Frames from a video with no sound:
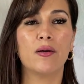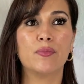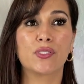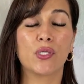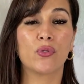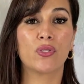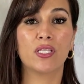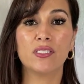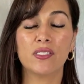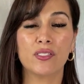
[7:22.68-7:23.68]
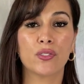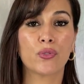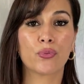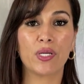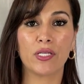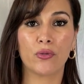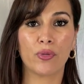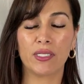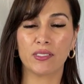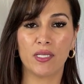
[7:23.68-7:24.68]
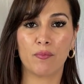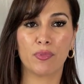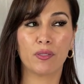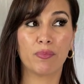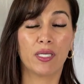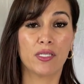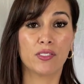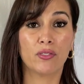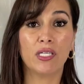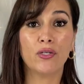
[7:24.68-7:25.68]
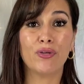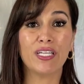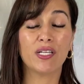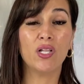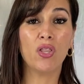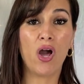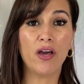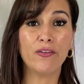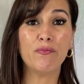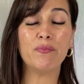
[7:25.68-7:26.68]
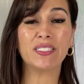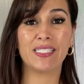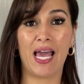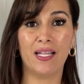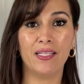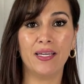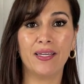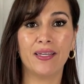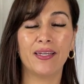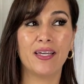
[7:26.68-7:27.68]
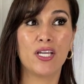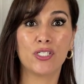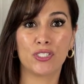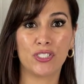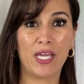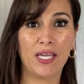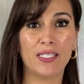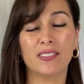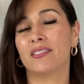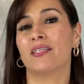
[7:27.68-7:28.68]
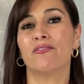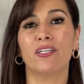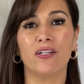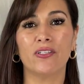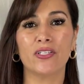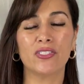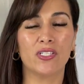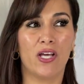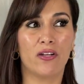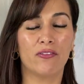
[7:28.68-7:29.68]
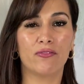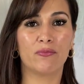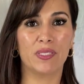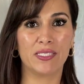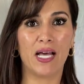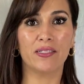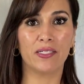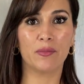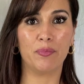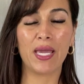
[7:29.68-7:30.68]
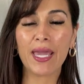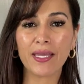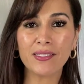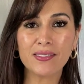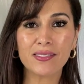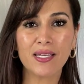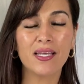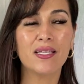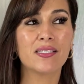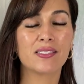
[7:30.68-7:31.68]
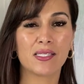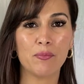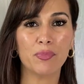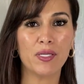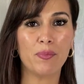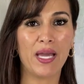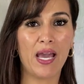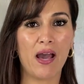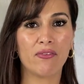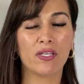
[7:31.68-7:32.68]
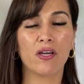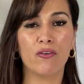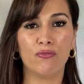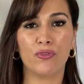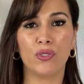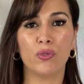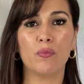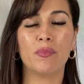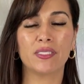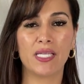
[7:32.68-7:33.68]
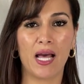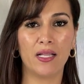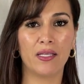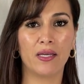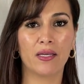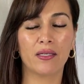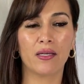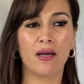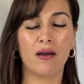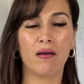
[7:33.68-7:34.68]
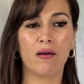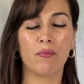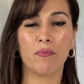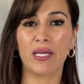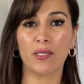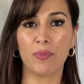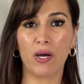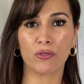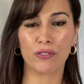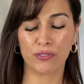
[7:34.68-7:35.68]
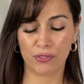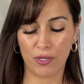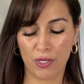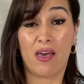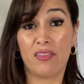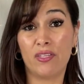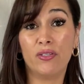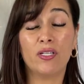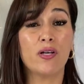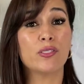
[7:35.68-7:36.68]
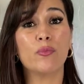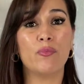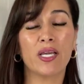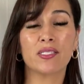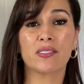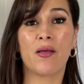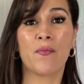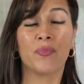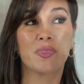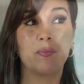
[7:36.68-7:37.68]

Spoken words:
So this is a great tip because you can create a lot of metallic shades of colors, a lot of metallic paints, simply by having a few metallic mica powders. And then you can also mix the